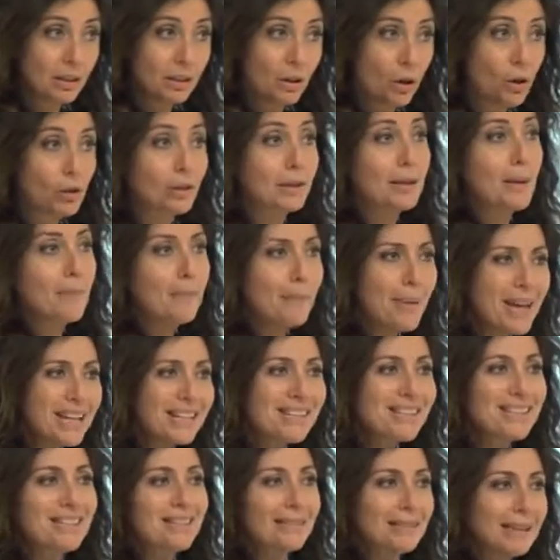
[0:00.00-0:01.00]
or the
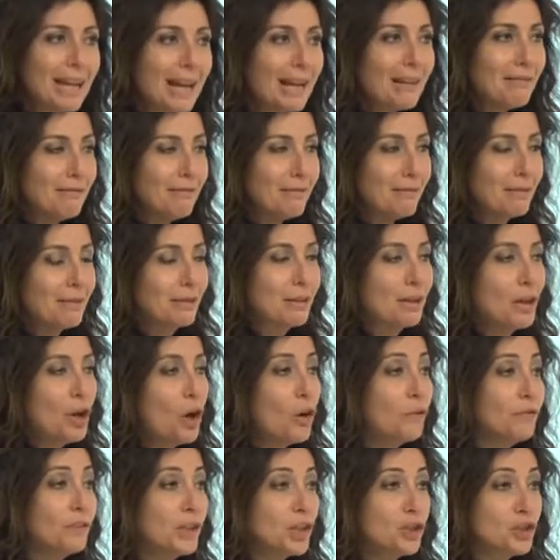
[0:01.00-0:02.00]
best length
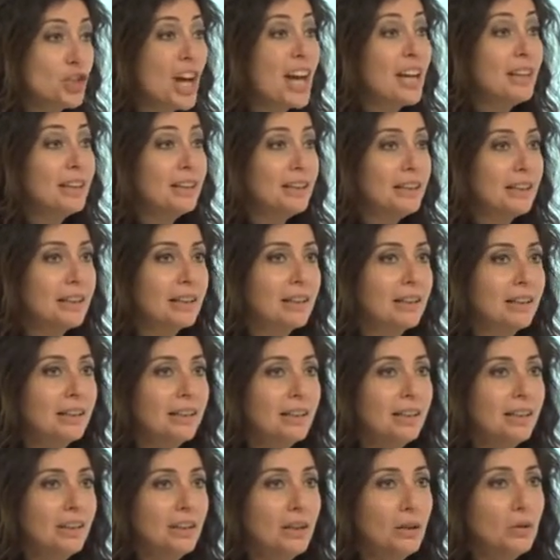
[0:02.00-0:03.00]
of the channel
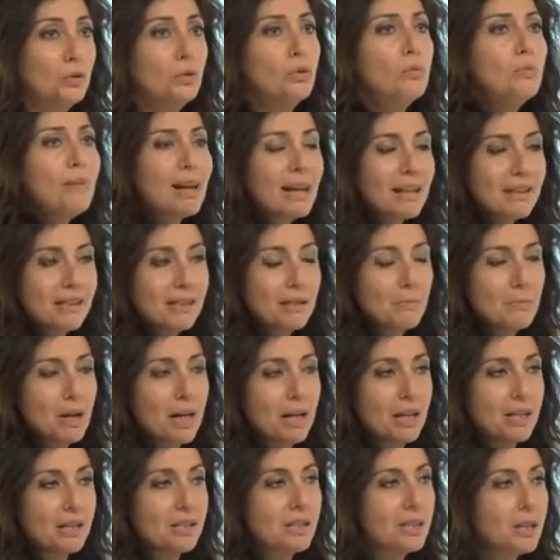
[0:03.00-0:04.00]
to
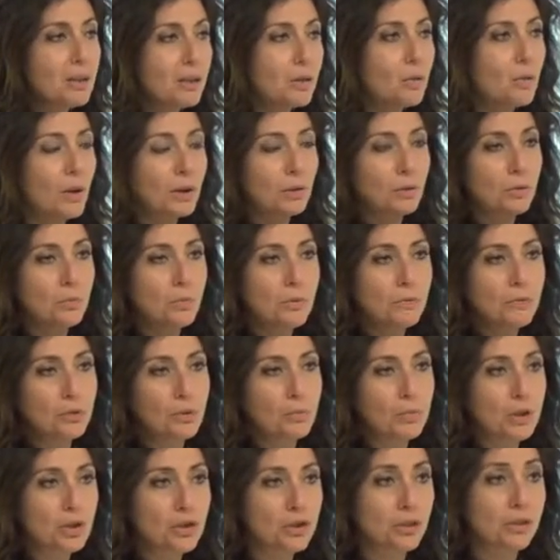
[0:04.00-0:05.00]
maximize quantum
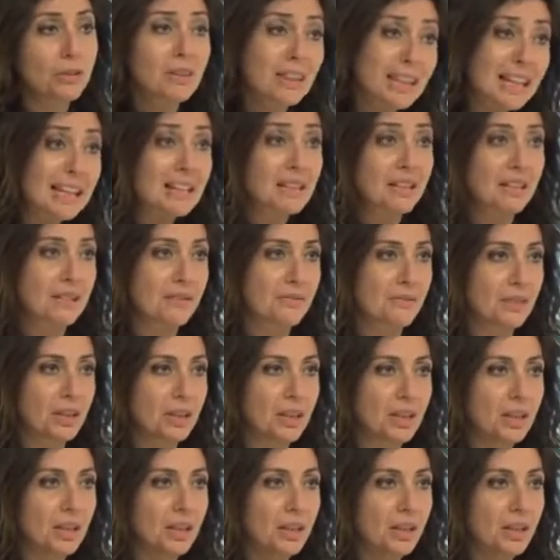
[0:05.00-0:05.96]
information transfer